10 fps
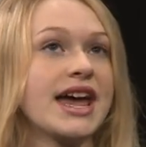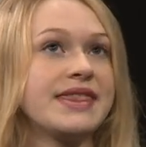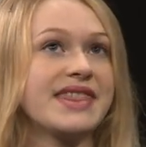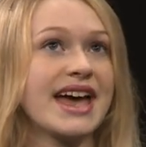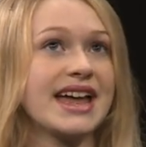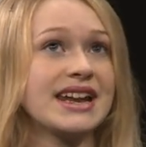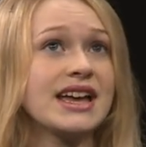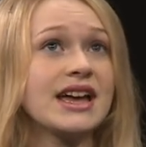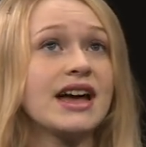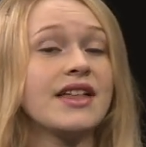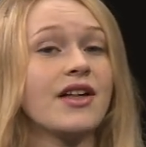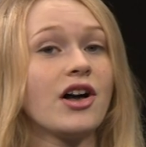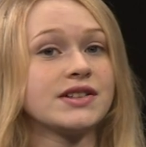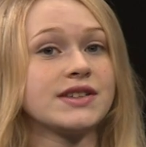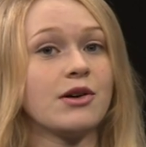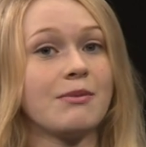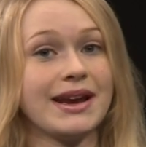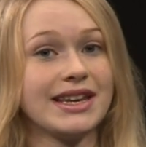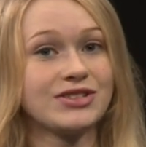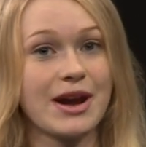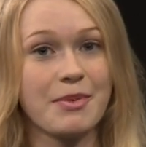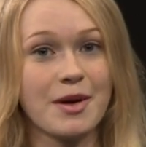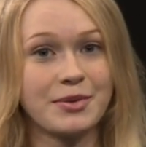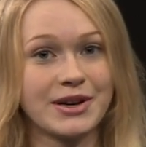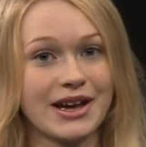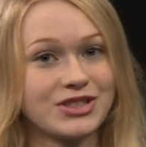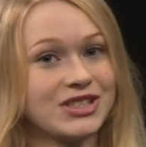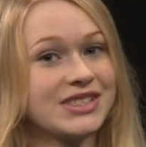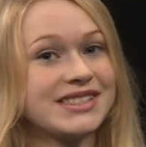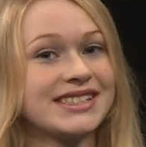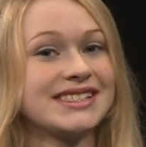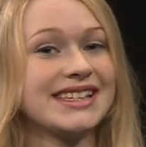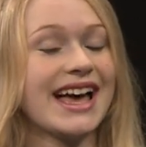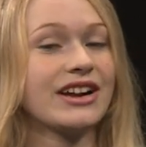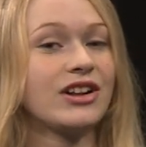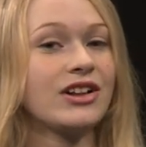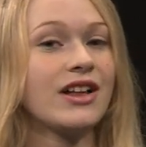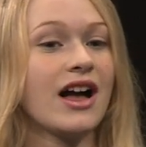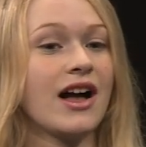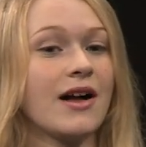And then also Mighty Tripod Productions in Seattle.